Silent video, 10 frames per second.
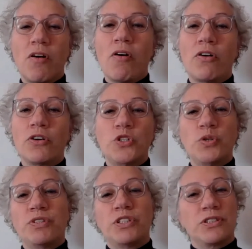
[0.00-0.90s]
or
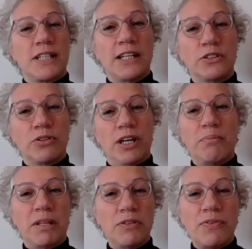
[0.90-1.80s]
you will send to a
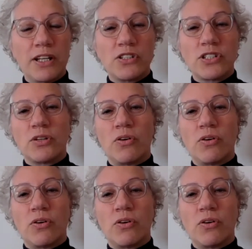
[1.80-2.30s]
manufacturing